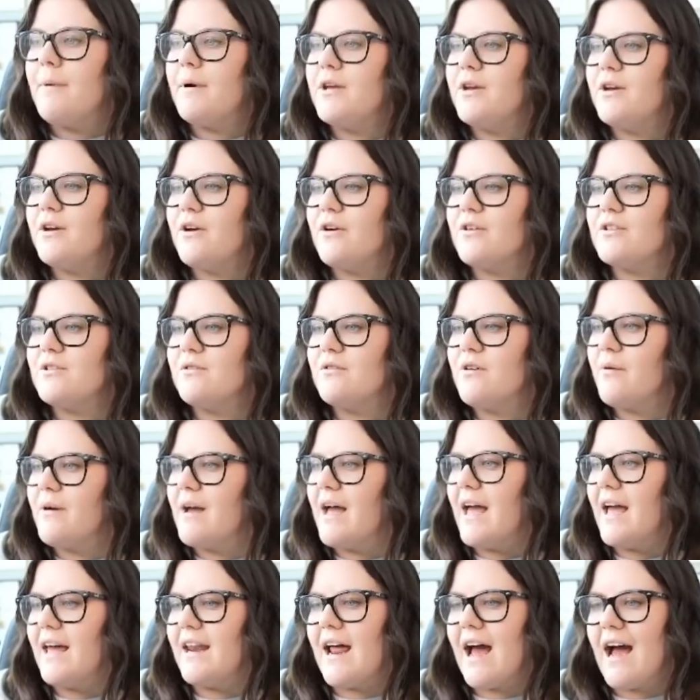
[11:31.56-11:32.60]
you can also go
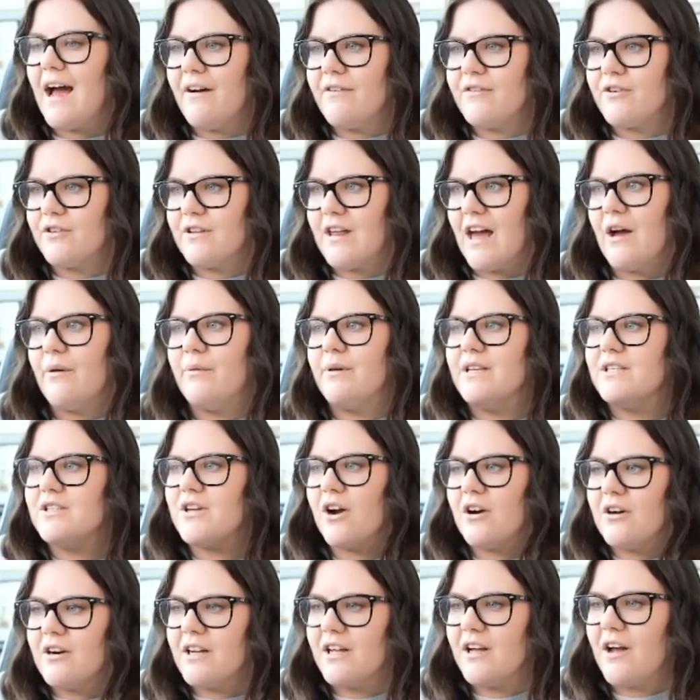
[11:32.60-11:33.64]
ahead after that when he's
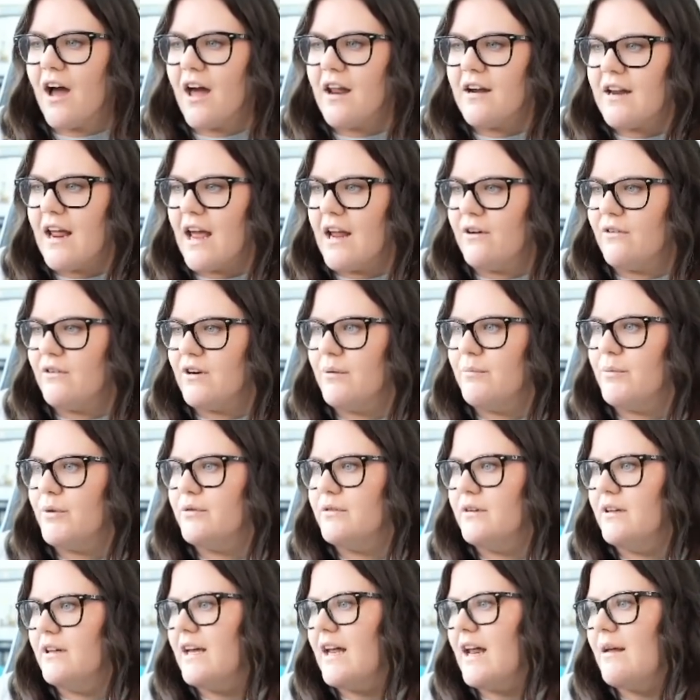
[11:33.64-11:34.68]
already got an angry
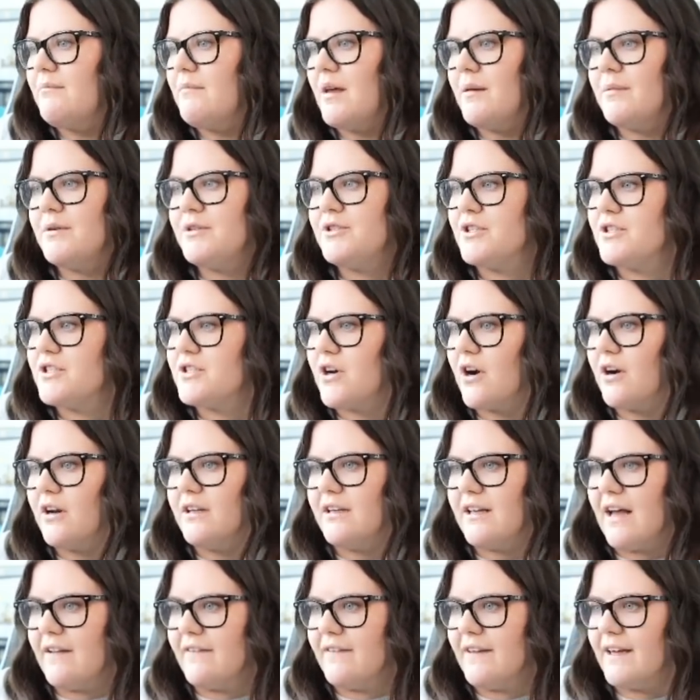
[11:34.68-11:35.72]
moodlet and maybe just start
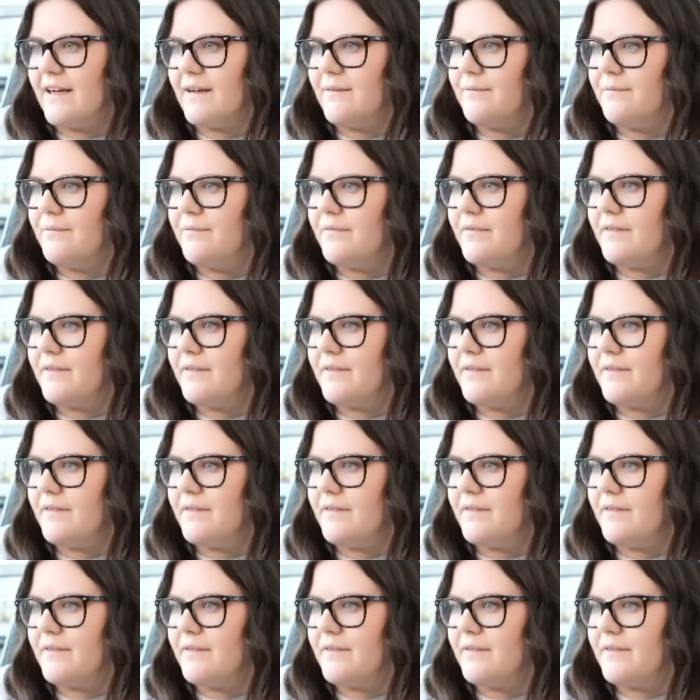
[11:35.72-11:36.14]
yelling.